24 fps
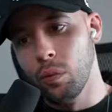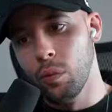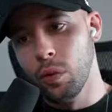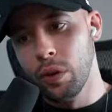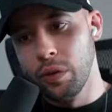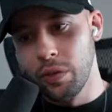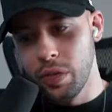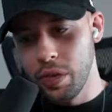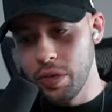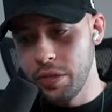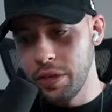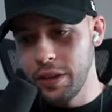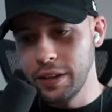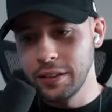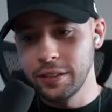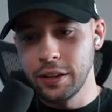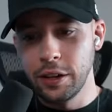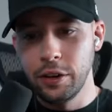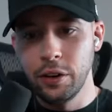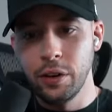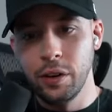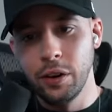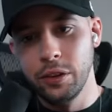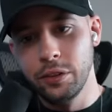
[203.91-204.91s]
one of the things that
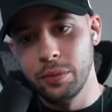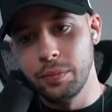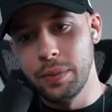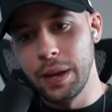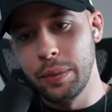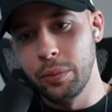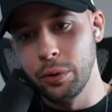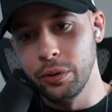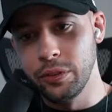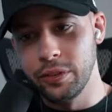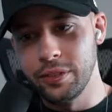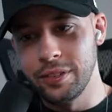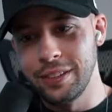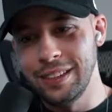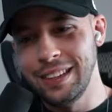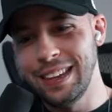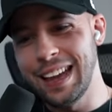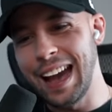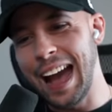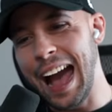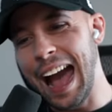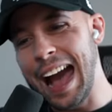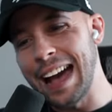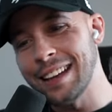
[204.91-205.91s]
you're going to be able to
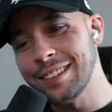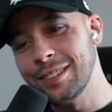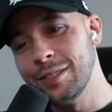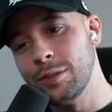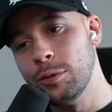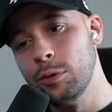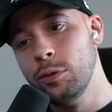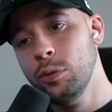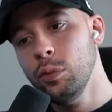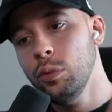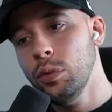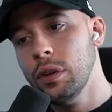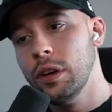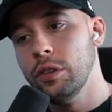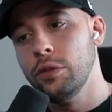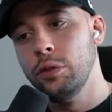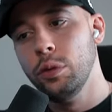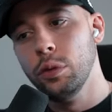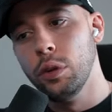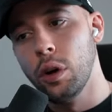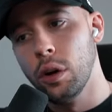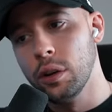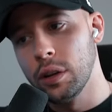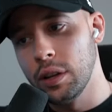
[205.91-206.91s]
see as soon as
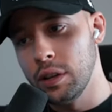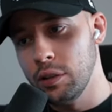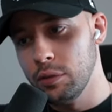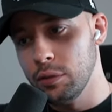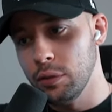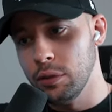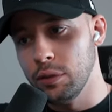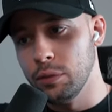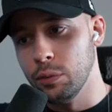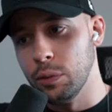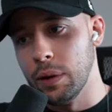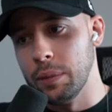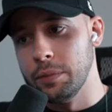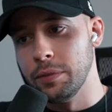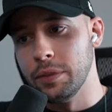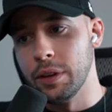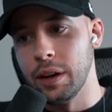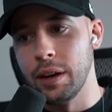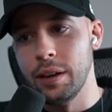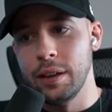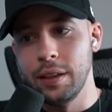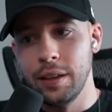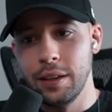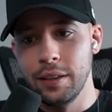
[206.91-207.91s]
you log into this
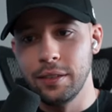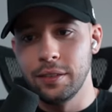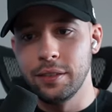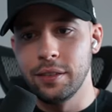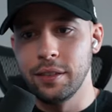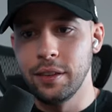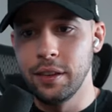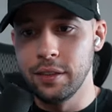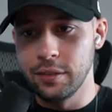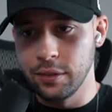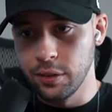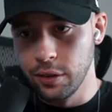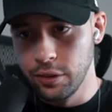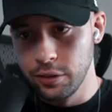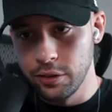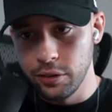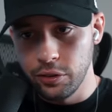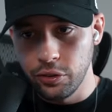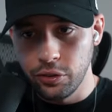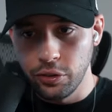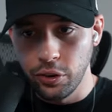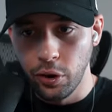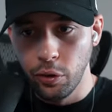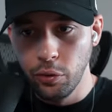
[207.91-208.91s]
website is it's going to
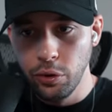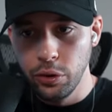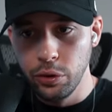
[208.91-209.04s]
show